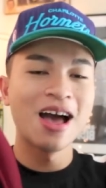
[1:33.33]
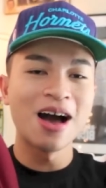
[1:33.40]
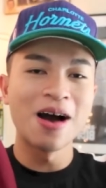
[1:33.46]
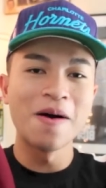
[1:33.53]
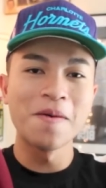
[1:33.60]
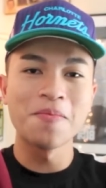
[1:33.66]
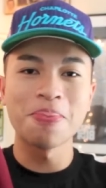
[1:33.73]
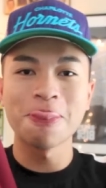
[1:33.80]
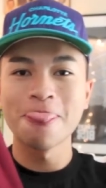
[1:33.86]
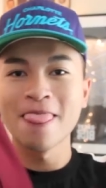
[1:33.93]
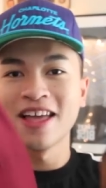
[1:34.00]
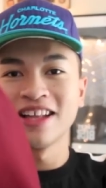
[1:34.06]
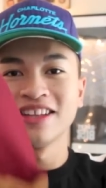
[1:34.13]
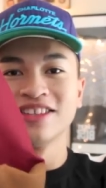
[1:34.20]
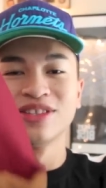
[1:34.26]
um,
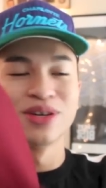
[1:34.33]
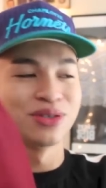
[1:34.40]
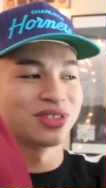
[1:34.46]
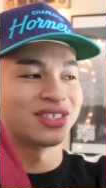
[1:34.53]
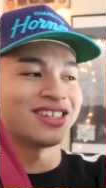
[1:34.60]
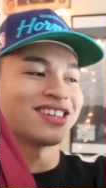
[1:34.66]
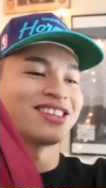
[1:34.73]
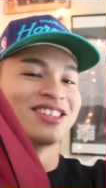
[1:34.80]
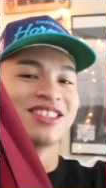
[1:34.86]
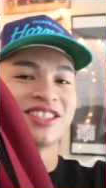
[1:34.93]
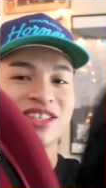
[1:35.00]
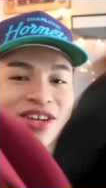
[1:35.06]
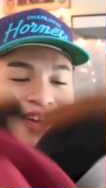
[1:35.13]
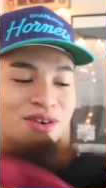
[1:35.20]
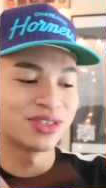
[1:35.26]
those suckers,
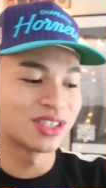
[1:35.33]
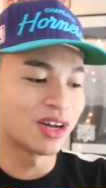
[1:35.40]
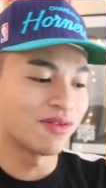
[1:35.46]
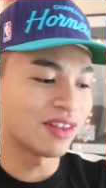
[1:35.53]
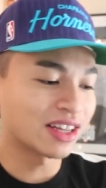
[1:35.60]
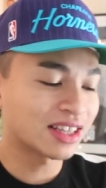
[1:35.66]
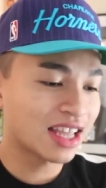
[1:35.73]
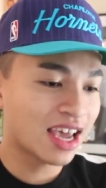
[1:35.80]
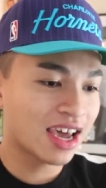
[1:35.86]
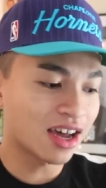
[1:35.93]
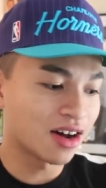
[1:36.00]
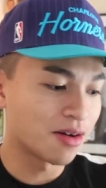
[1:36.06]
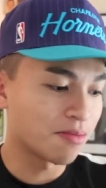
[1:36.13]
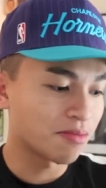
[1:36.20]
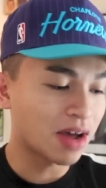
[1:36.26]
you know, stuff like that.
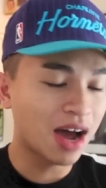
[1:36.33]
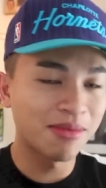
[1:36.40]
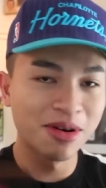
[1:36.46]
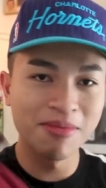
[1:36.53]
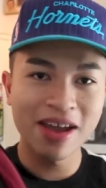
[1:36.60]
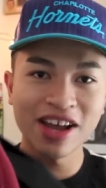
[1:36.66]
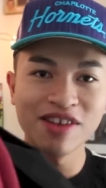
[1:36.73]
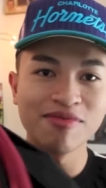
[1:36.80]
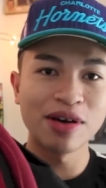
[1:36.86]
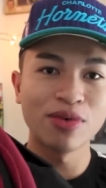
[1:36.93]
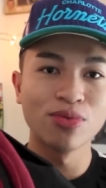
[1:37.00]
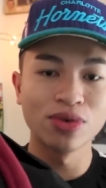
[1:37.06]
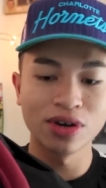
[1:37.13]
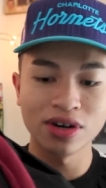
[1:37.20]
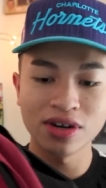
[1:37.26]
Um, I'm a man of my
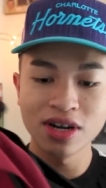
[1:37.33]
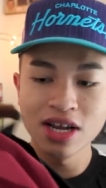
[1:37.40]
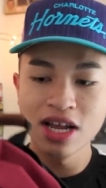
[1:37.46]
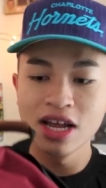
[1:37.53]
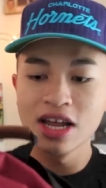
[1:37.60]
word.